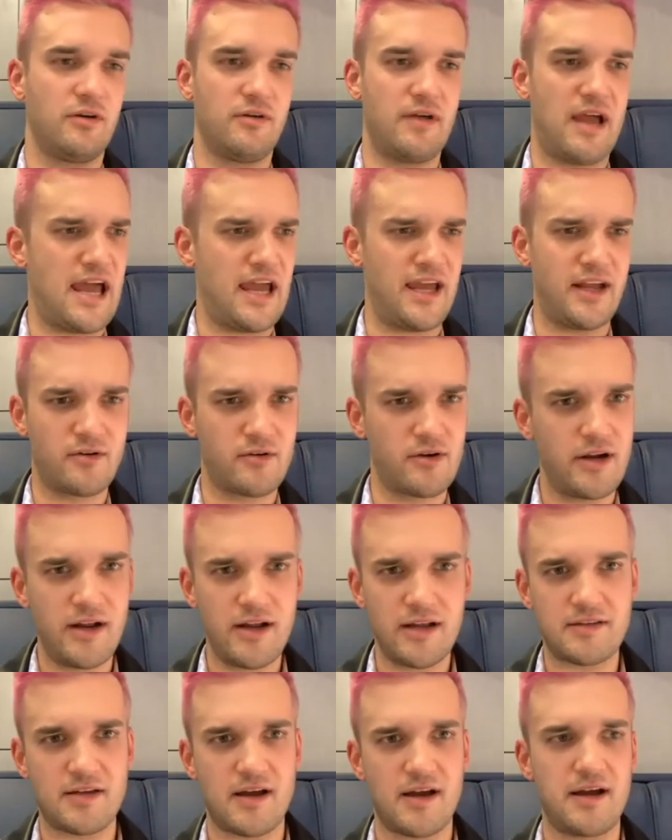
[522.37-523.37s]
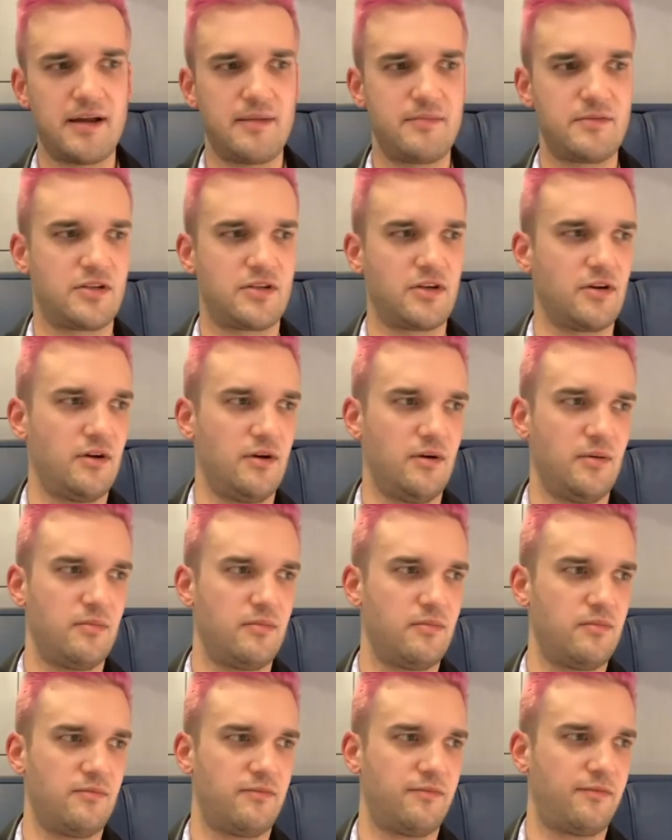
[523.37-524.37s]
angry, at times you're
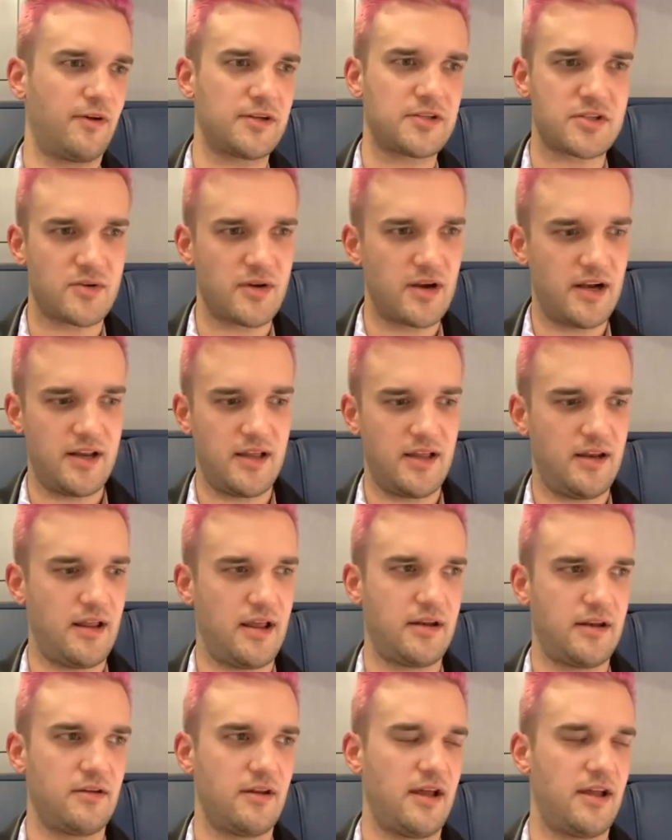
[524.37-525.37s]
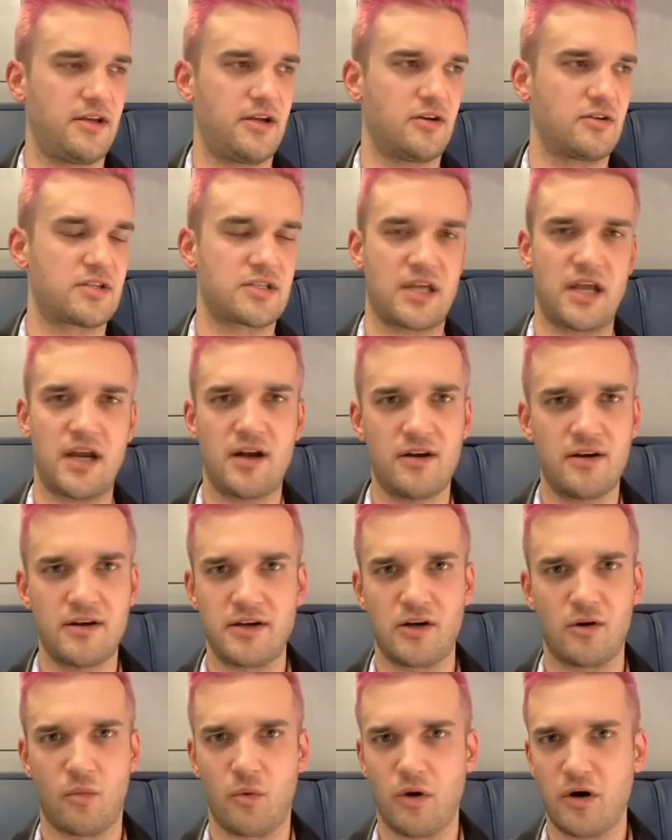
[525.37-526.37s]
frustrated, and you're scared and
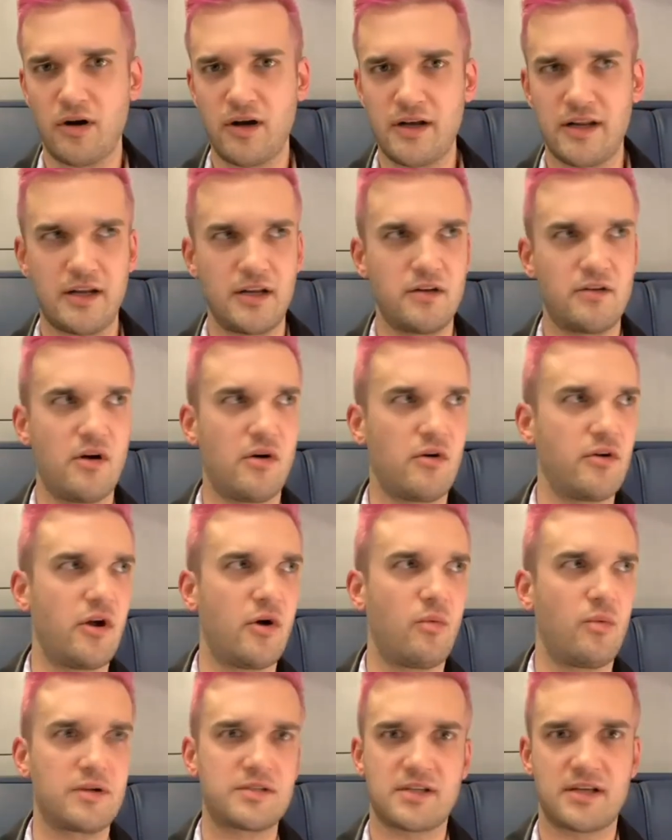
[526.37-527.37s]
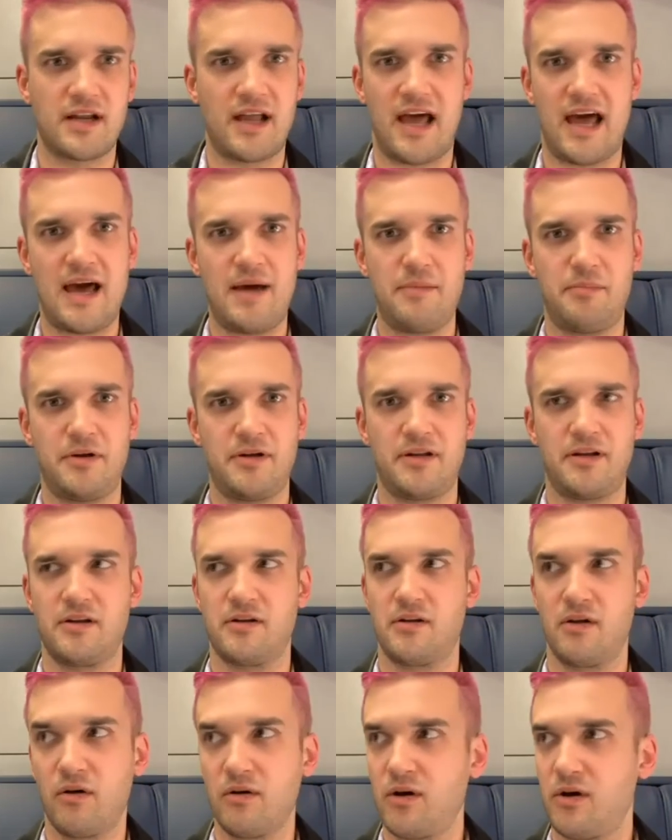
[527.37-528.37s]
you're worried, and you don't know what's going to happen, and you
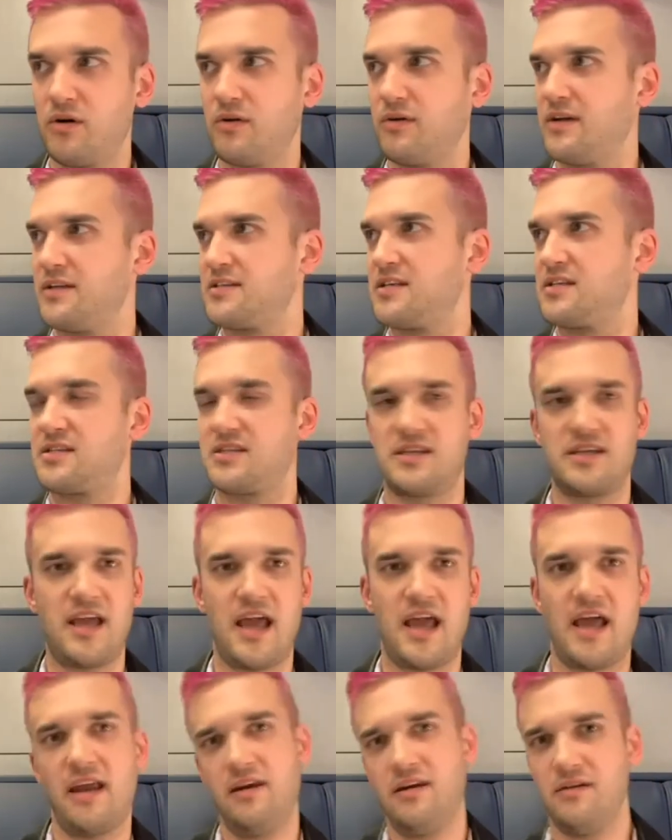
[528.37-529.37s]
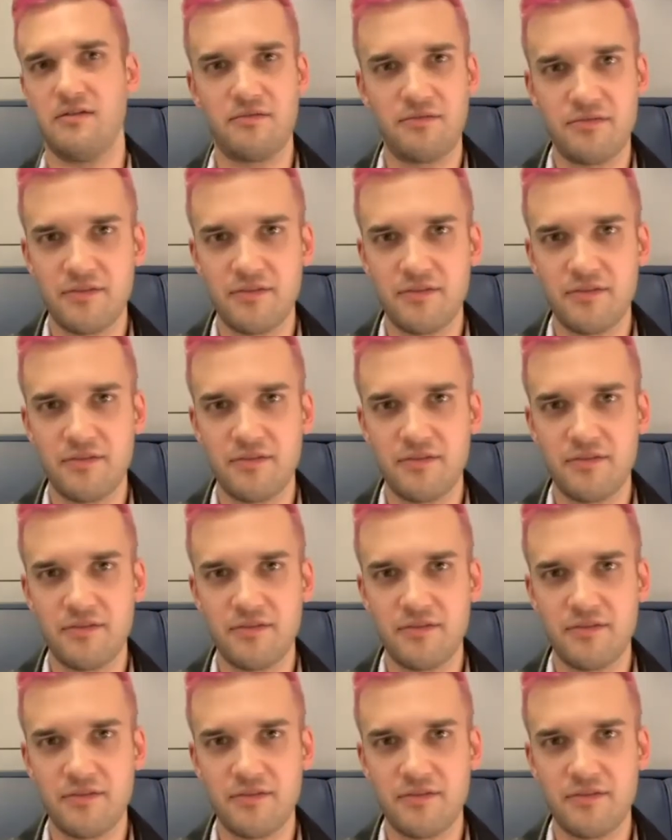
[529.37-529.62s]
don't know, is this the end of